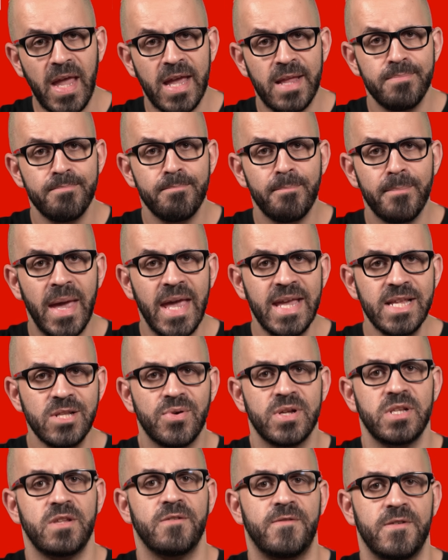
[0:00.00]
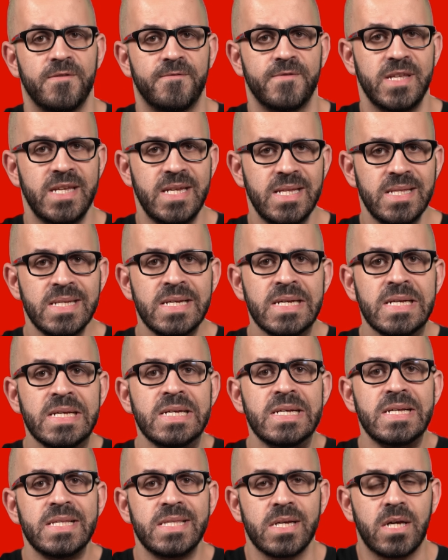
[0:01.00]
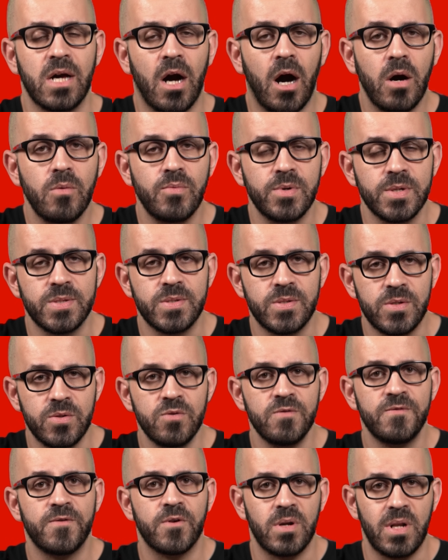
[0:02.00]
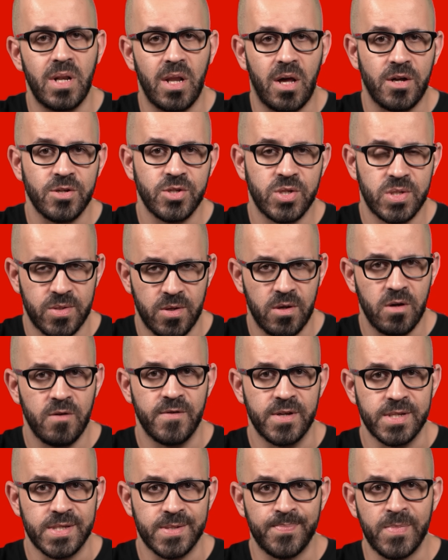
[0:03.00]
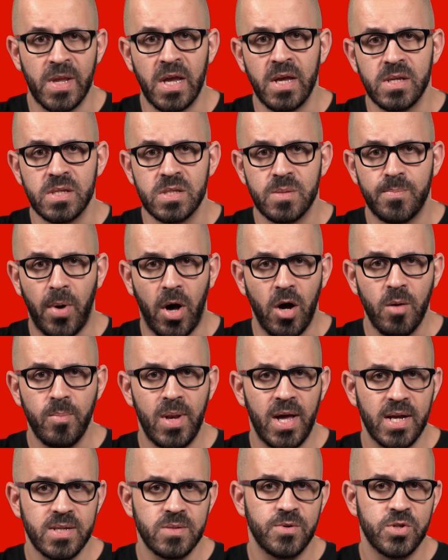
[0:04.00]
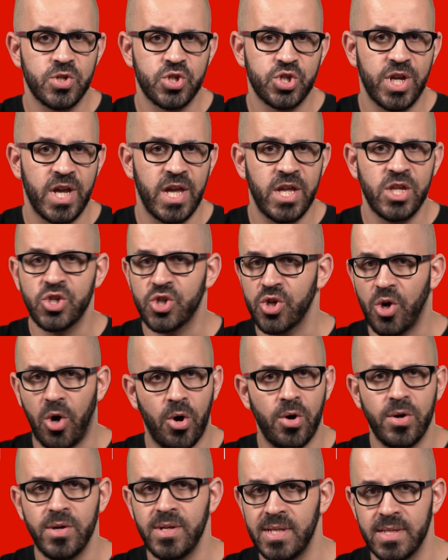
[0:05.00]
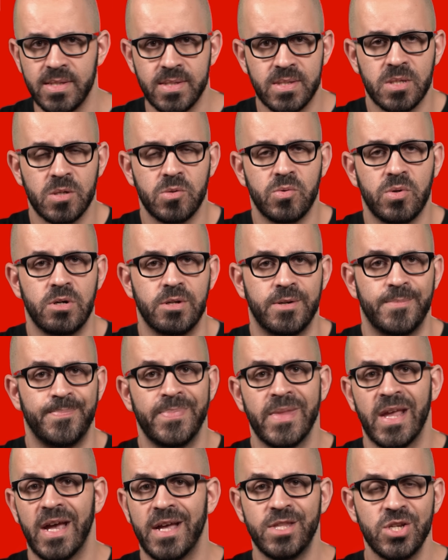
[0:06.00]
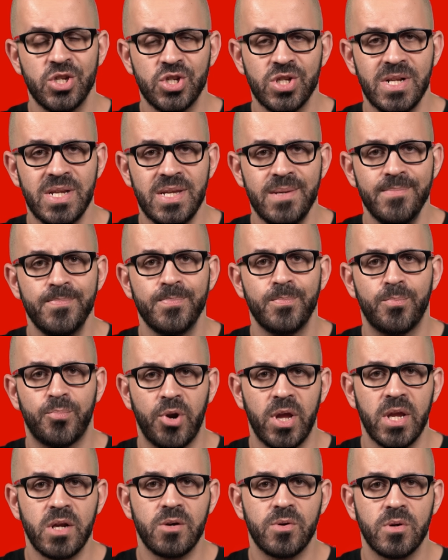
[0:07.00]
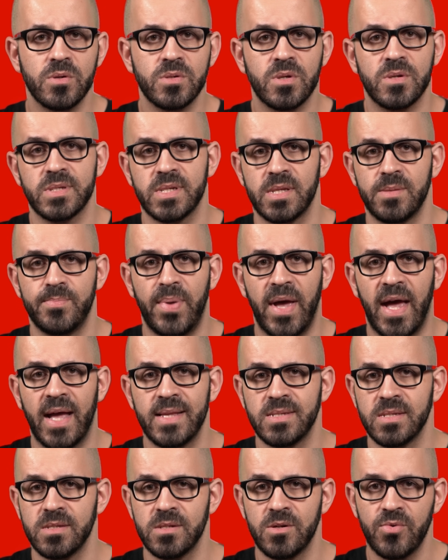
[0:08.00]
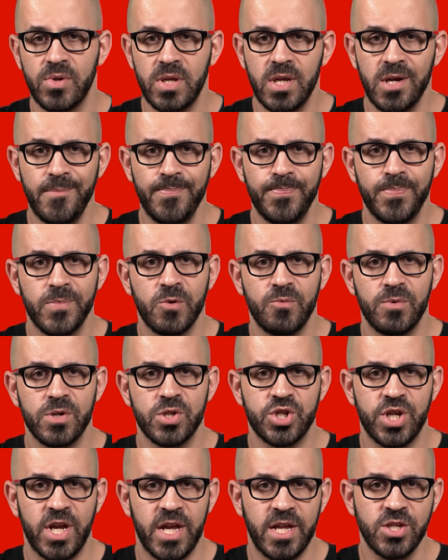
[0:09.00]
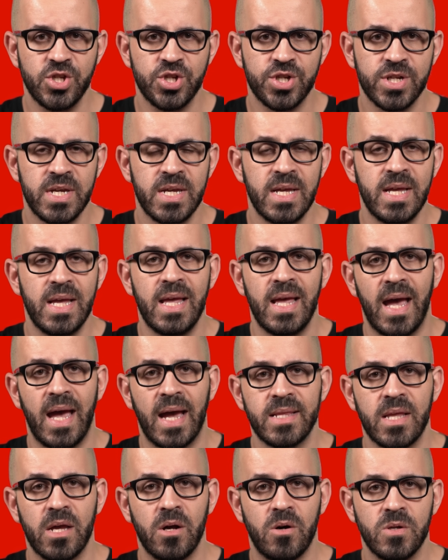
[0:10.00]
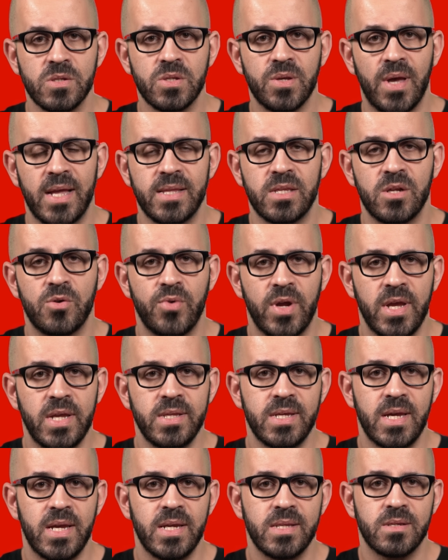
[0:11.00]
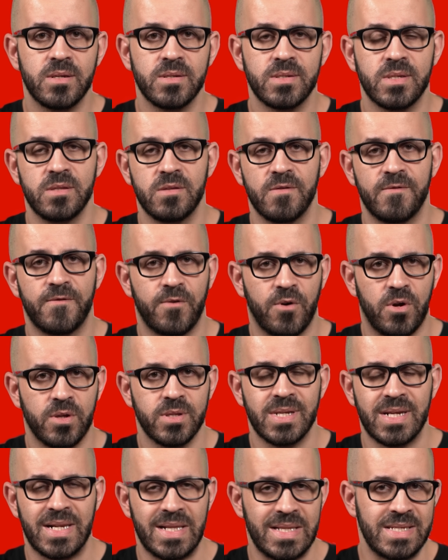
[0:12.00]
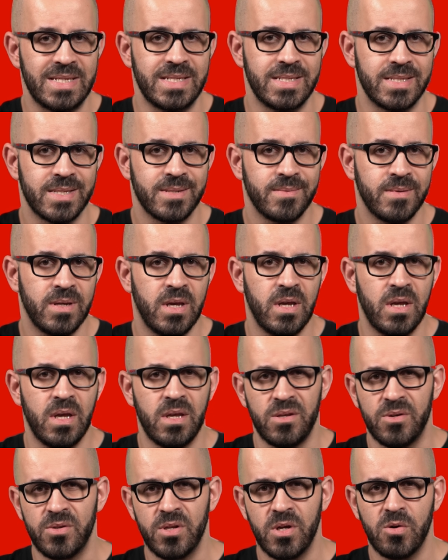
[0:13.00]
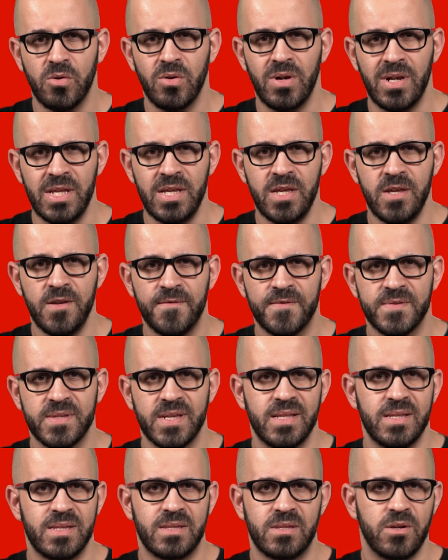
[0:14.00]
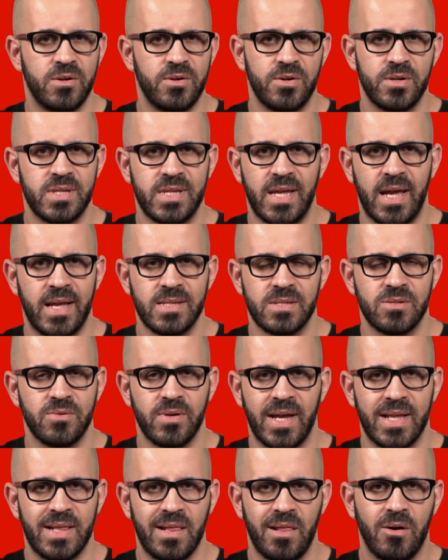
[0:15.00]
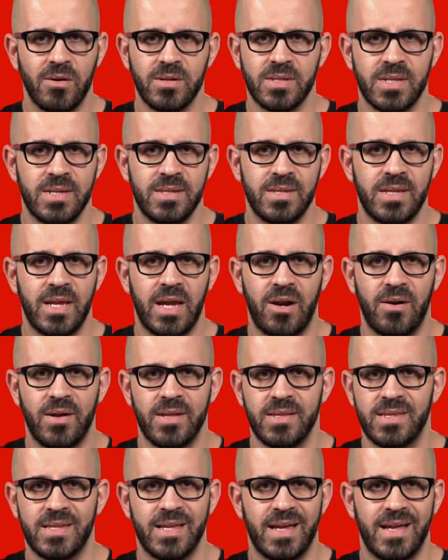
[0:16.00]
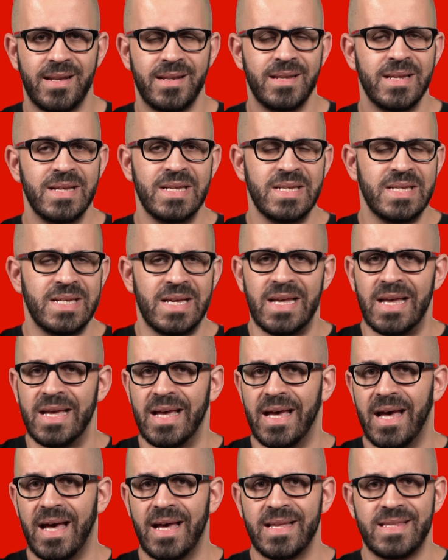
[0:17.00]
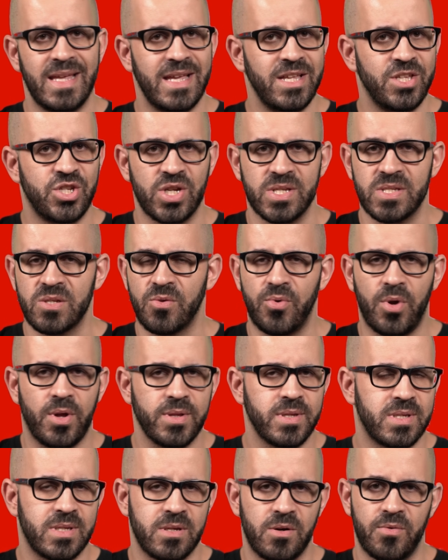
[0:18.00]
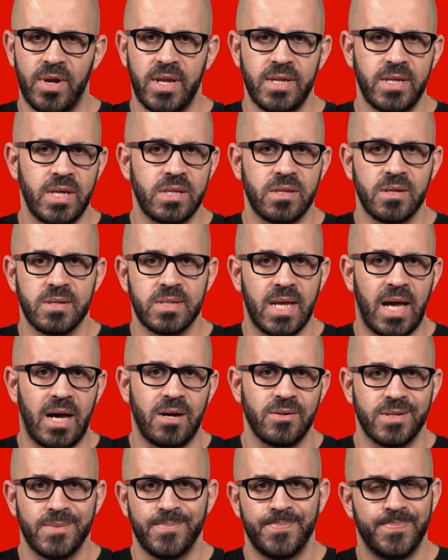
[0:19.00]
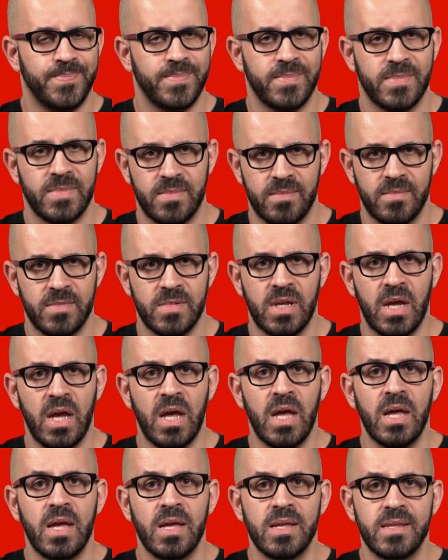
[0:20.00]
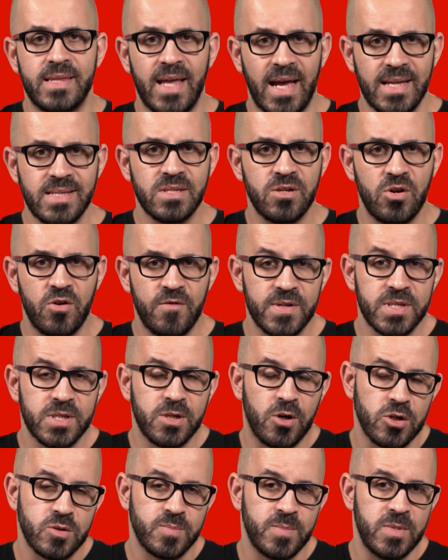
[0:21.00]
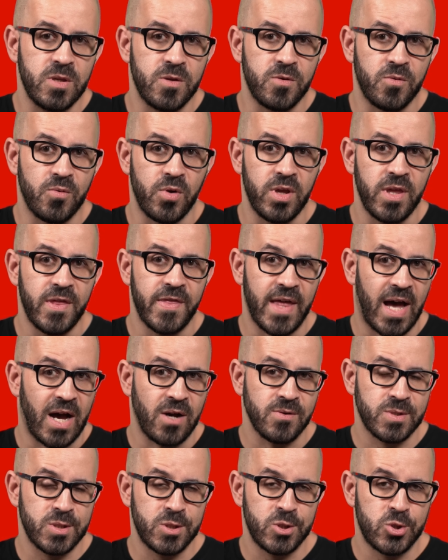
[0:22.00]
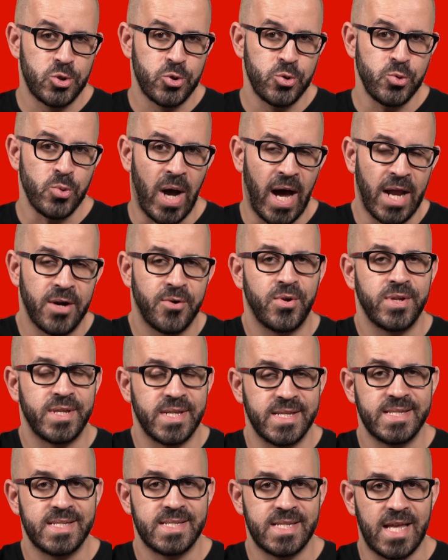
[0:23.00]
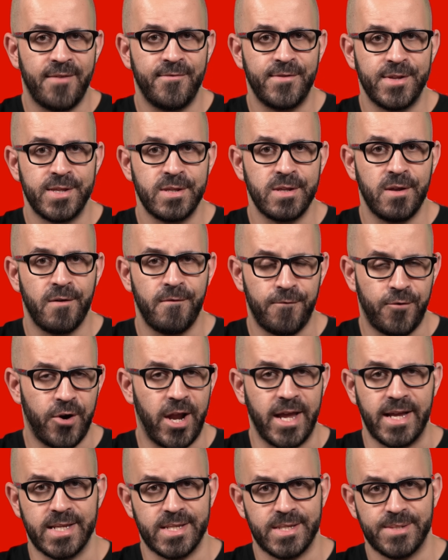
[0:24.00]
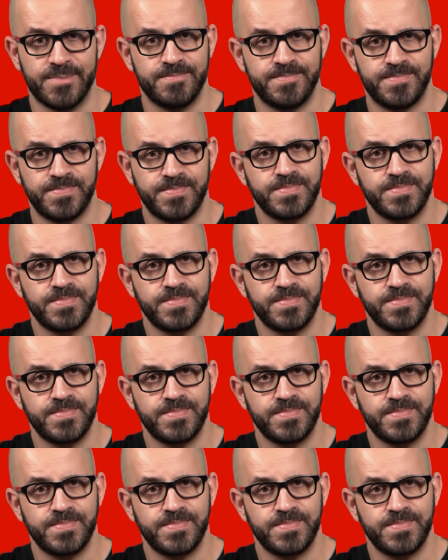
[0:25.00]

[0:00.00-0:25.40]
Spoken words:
In May 2015, the car was due for a large service. Spark plugs were changed, oil and so on. Additionally, brake rotors and pads in the rear were changed, and I also had the radiators in the front cleaned. You know, leaves and dirt tends to get locked in there and then they just rot the radiators out. That service cost me 3,207 francs.